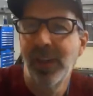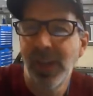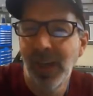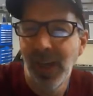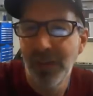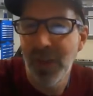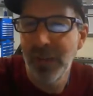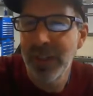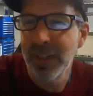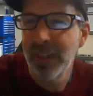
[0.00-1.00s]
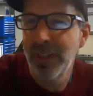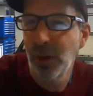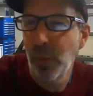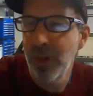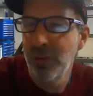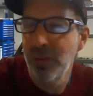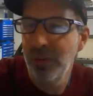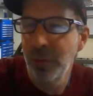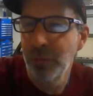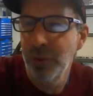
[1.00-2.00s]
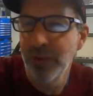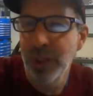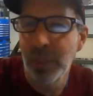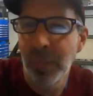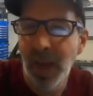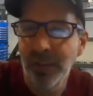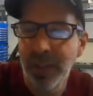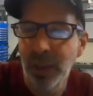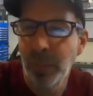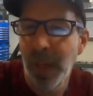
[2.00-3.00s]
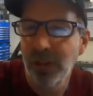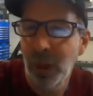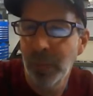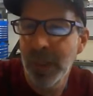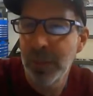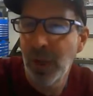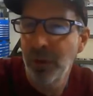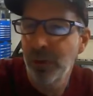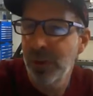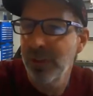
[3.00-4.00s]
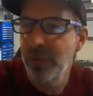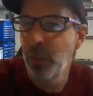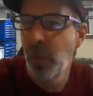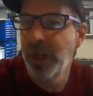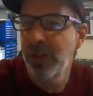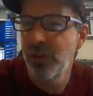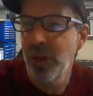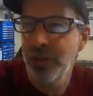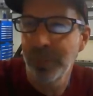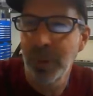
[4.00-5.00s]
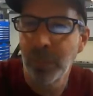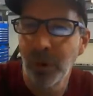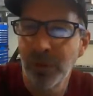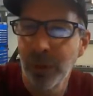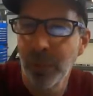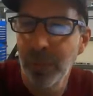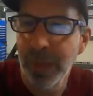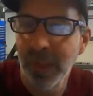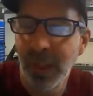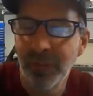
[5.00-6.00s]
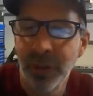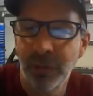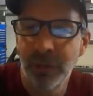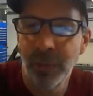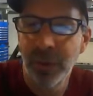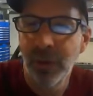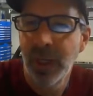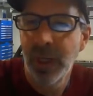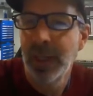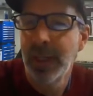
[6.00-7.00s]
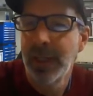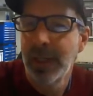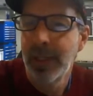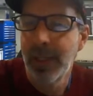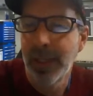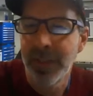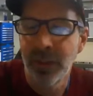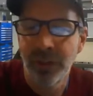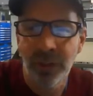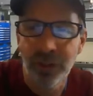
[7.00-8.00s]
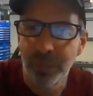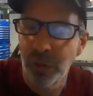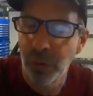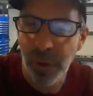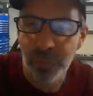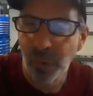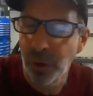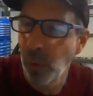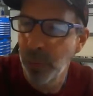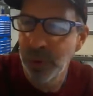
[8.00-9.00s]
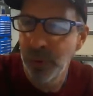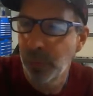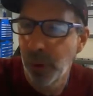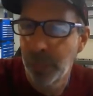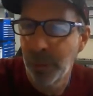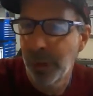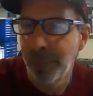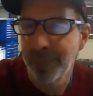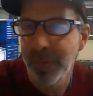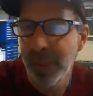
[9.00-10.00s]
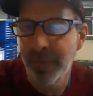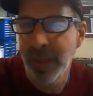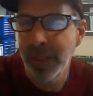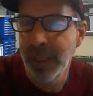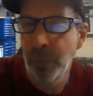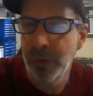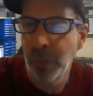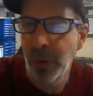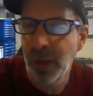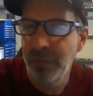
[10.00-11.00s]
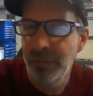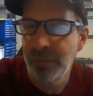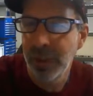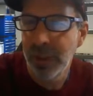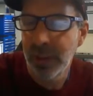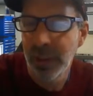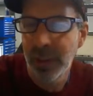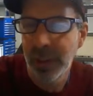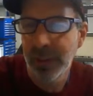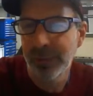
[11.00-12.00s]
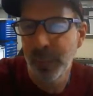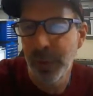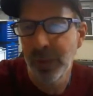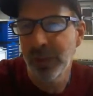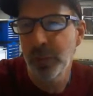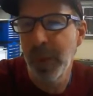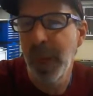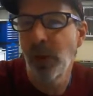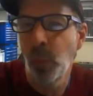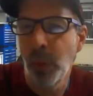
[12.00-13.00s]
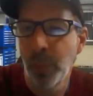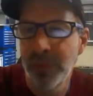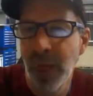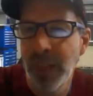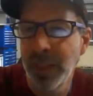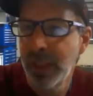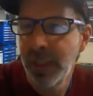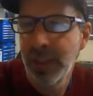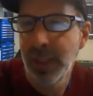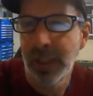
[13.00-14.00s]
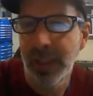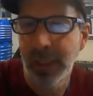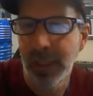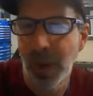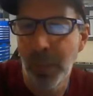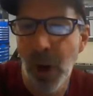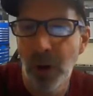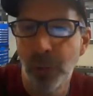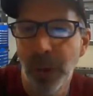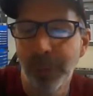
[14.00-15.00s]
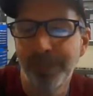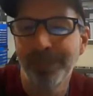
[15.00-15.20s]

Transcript: If you have any detailed questions, feel free to seek him out. He'll pass along my email address if you want to share something personally with me. I'd love to hear from you. The internships are the best part of what we do at RoPro. And if I can help someone else expand on what we've done, I'm all for it.